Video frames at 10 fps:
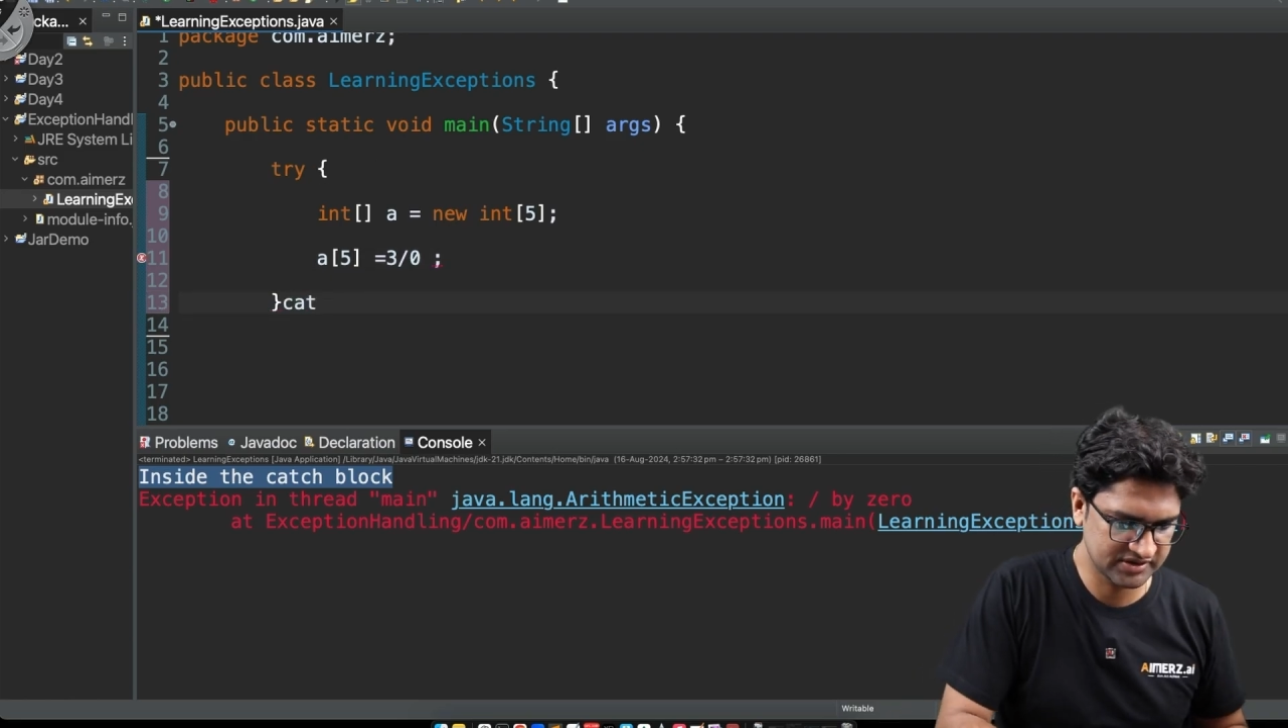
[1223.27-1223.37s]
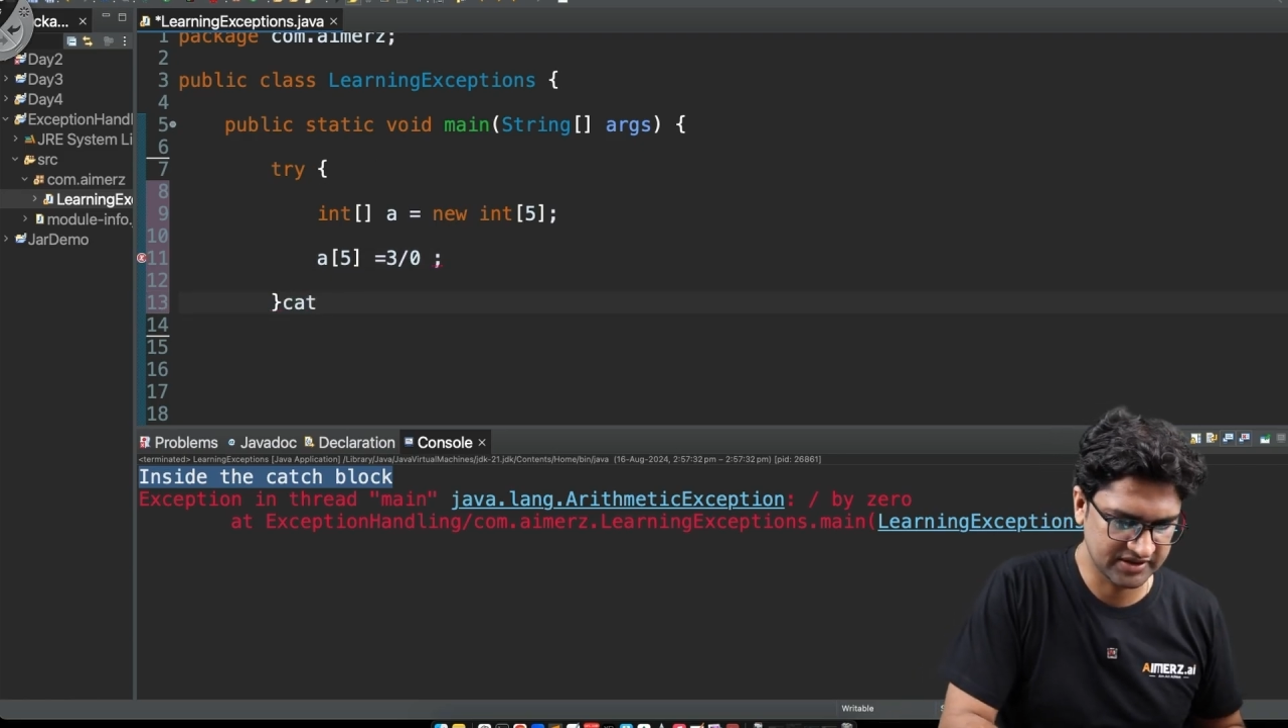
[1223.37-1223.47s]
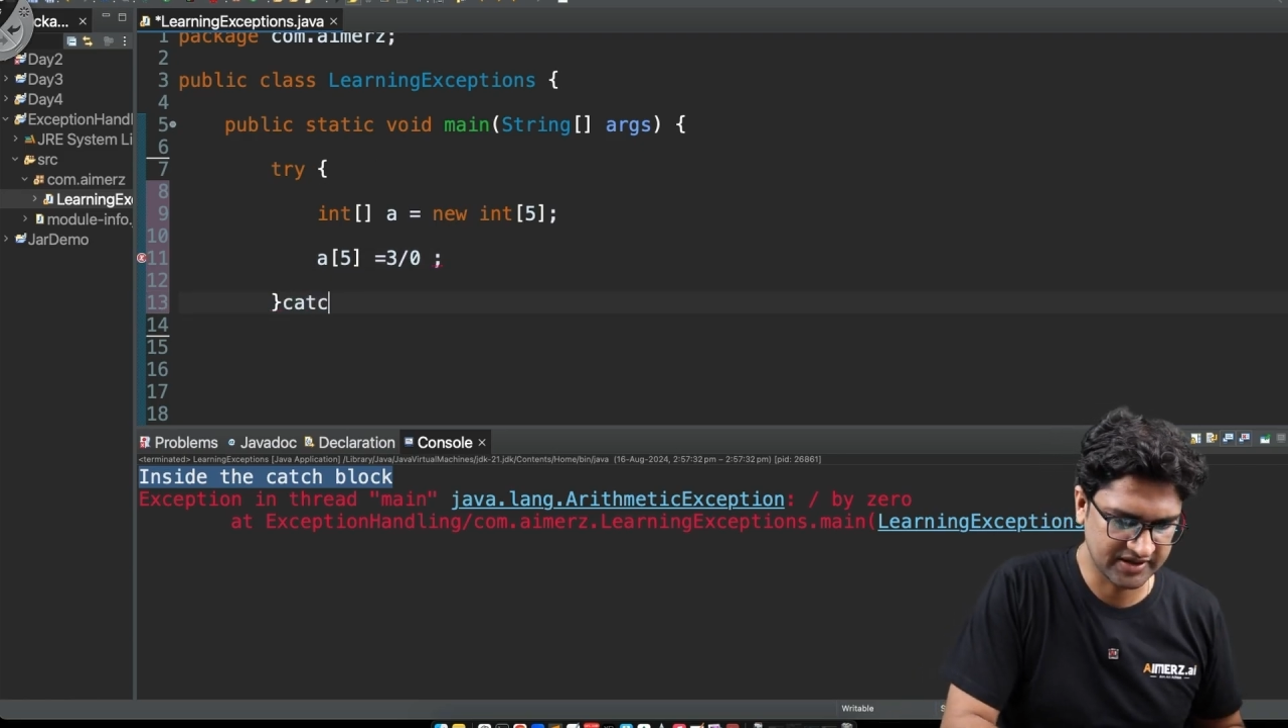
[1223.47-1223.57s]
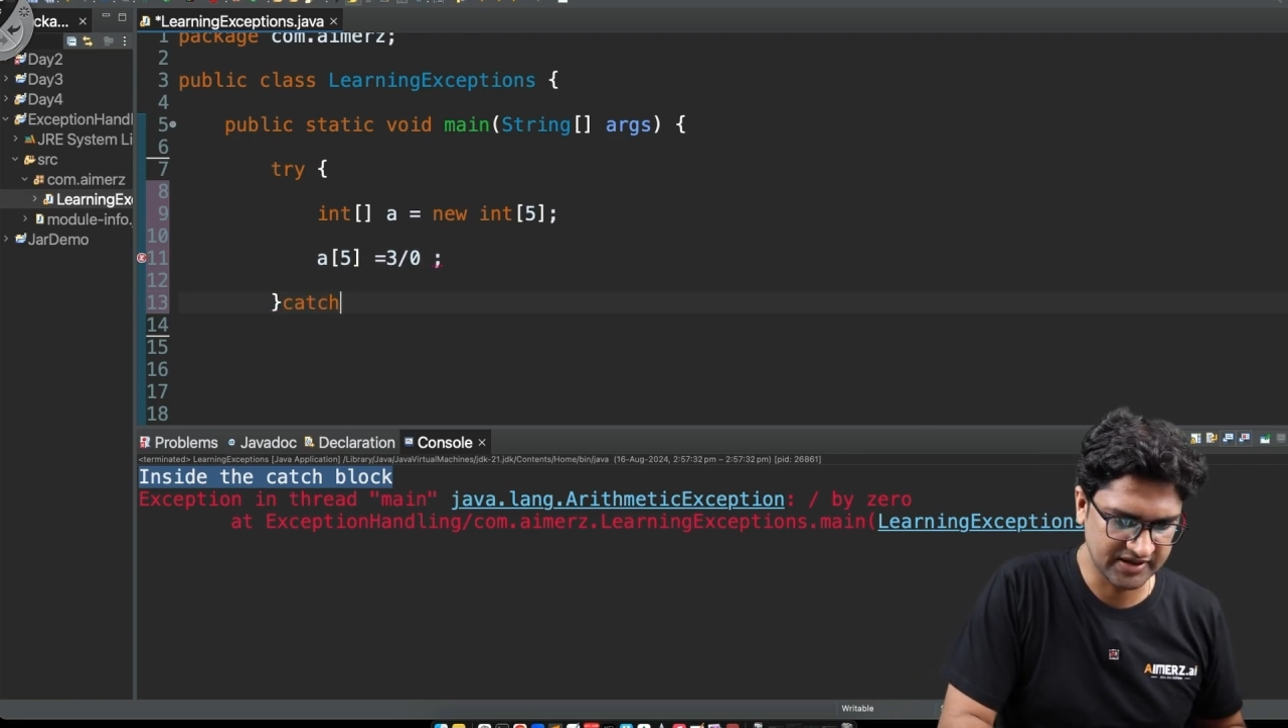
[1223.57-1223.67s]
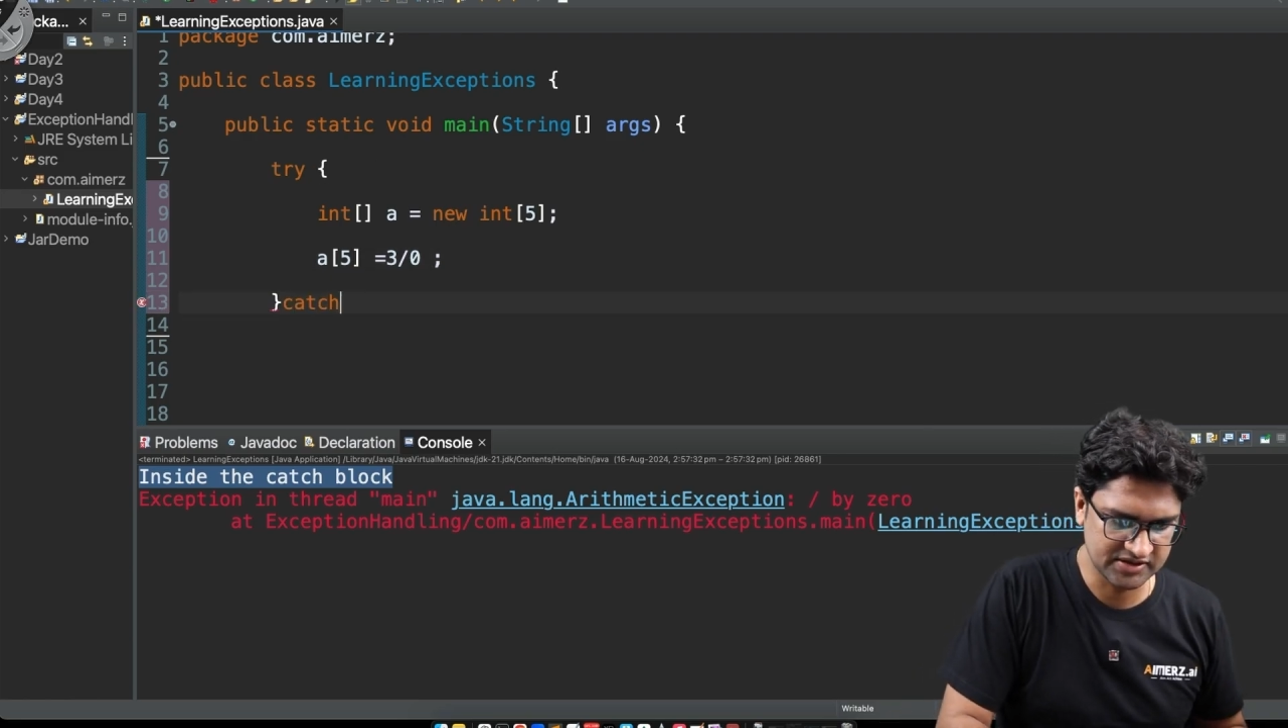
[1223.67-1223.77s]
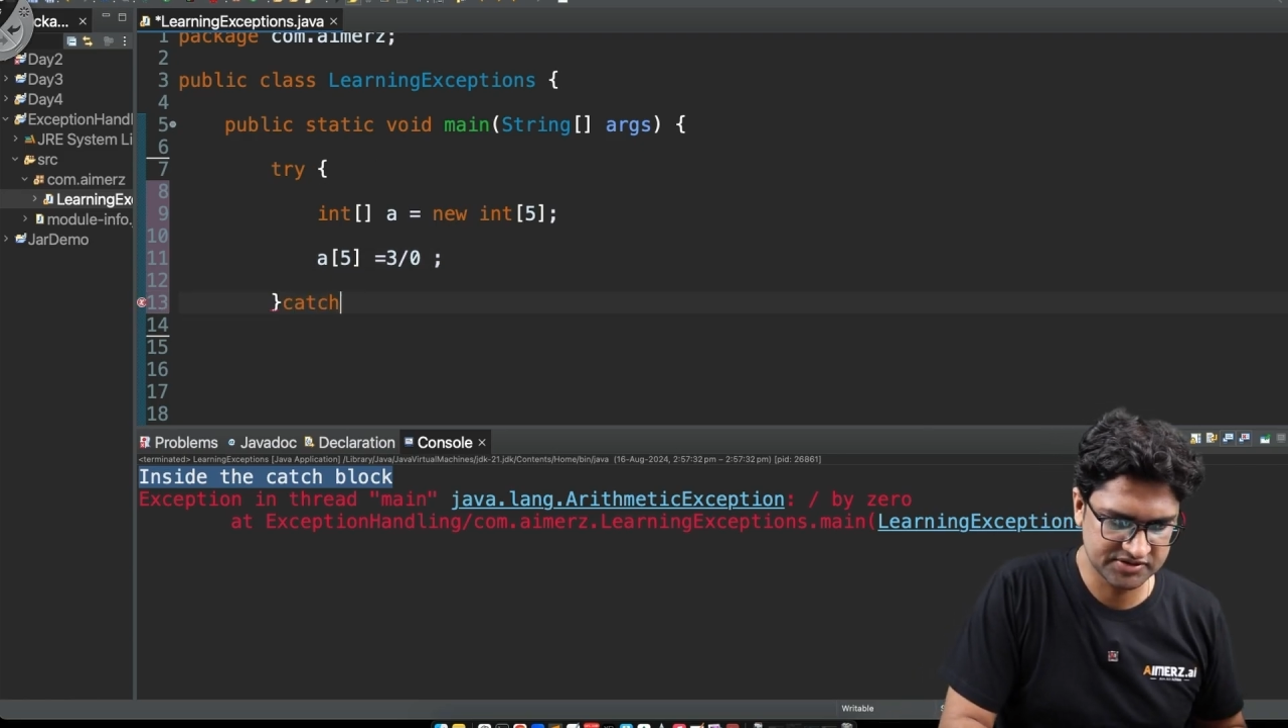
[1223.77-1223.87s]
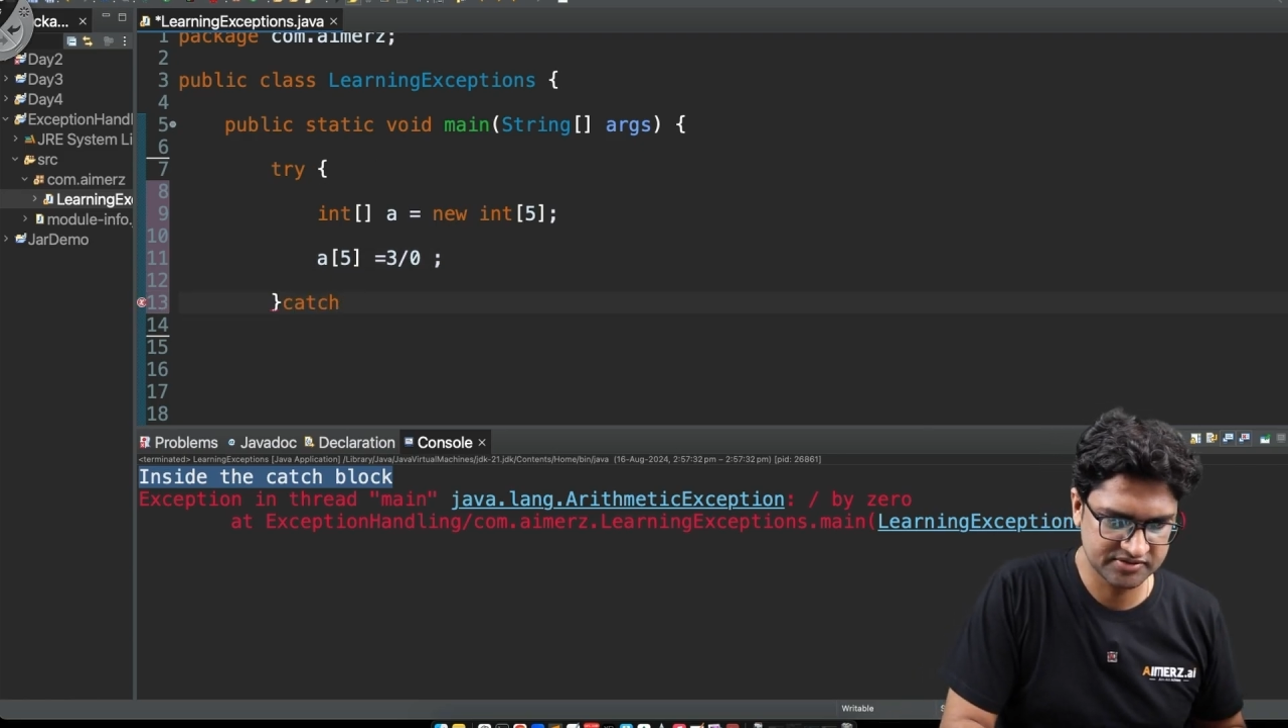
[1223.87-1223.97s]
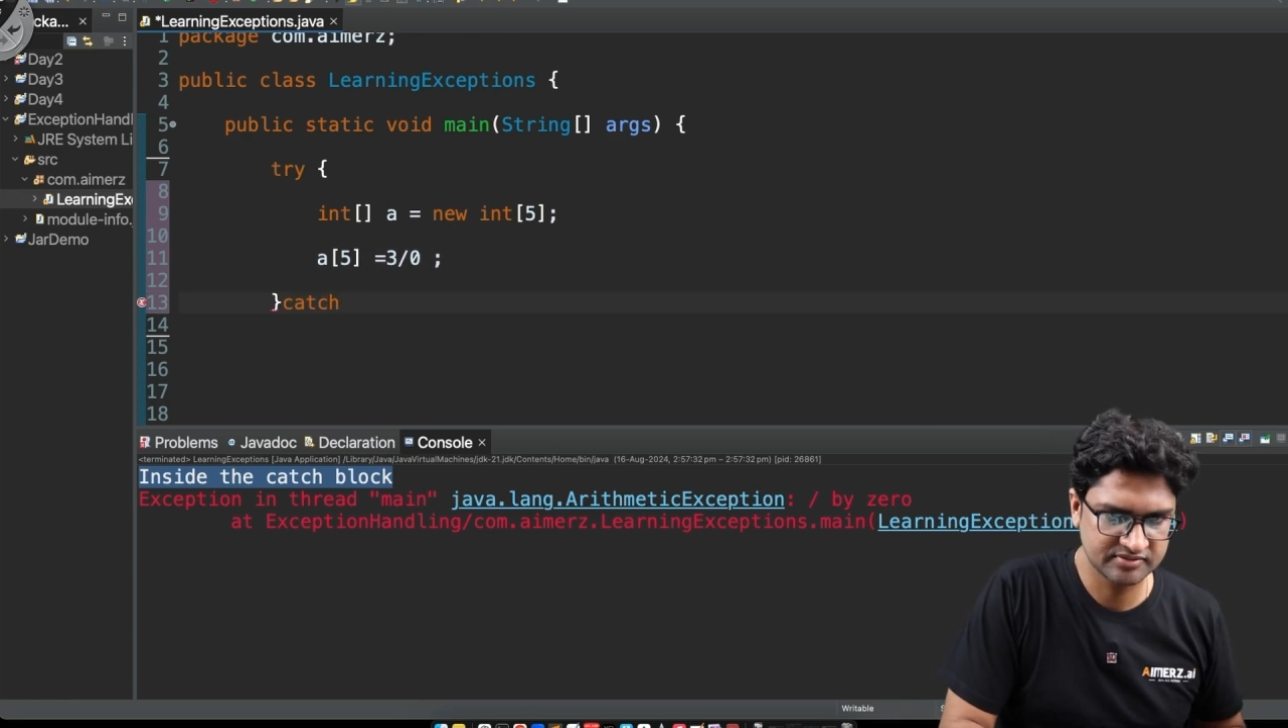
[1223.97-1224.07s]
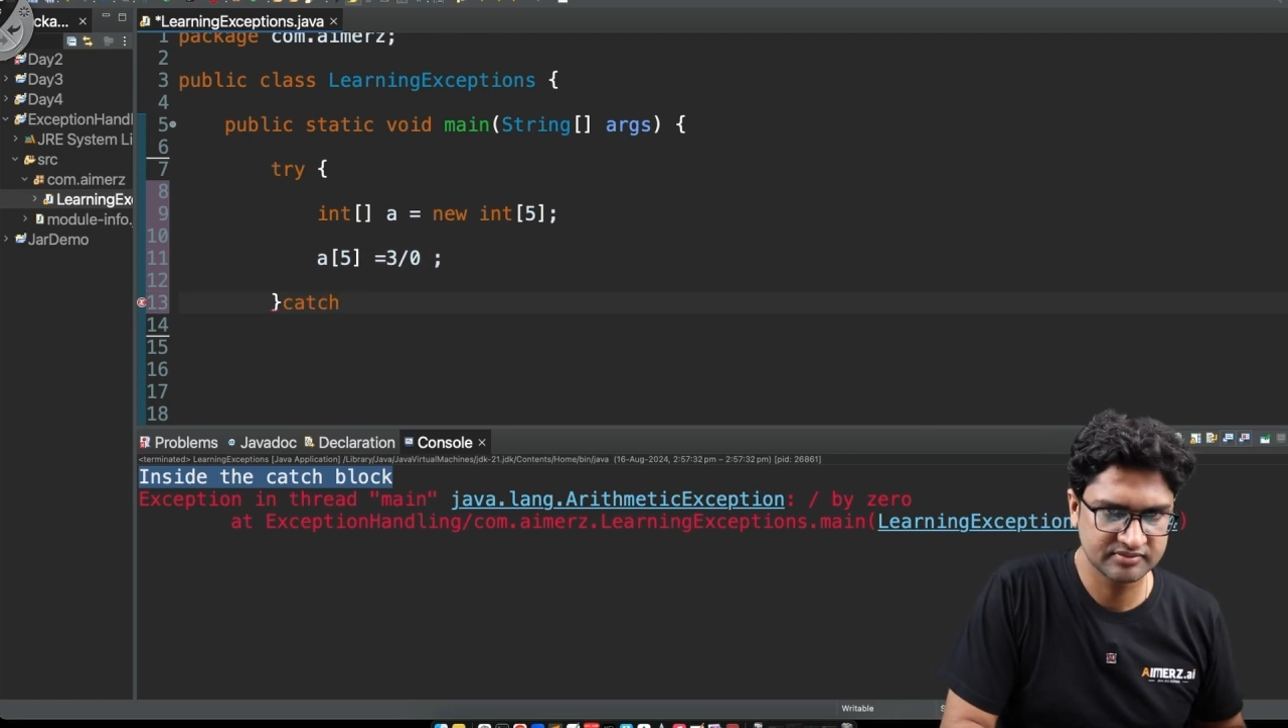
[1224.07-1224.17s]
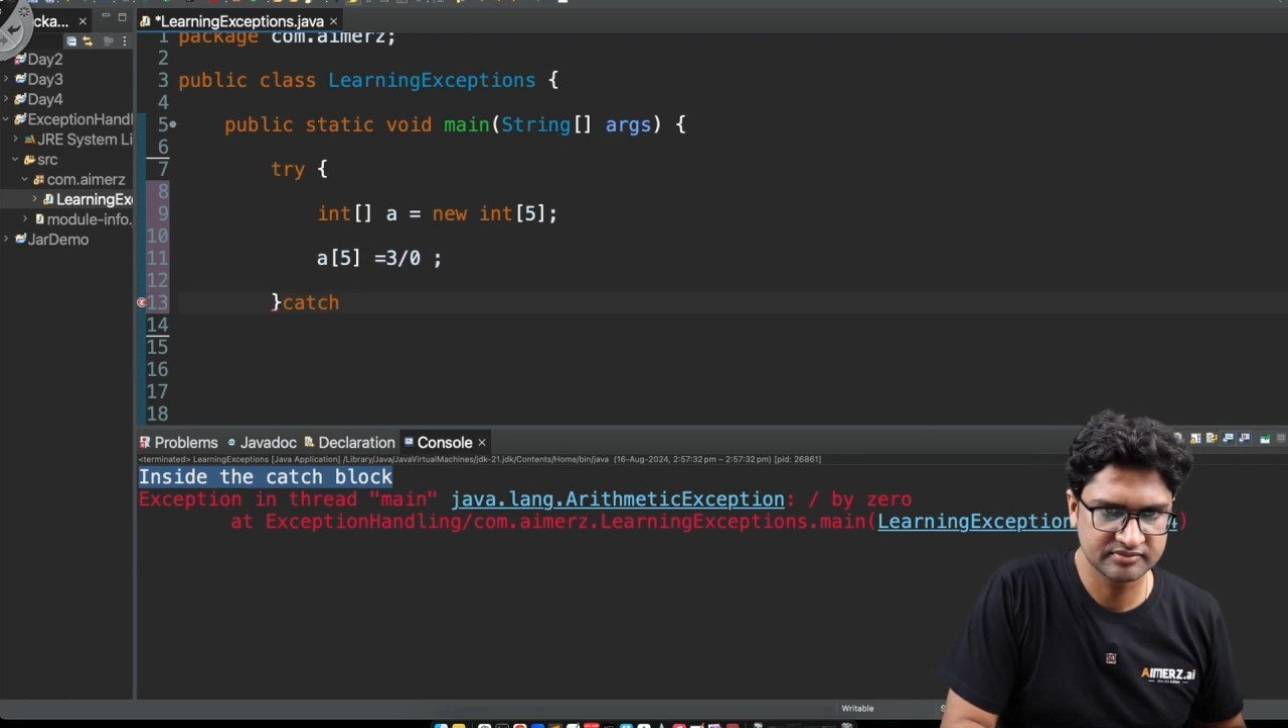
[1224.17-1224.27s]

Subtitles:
that catch.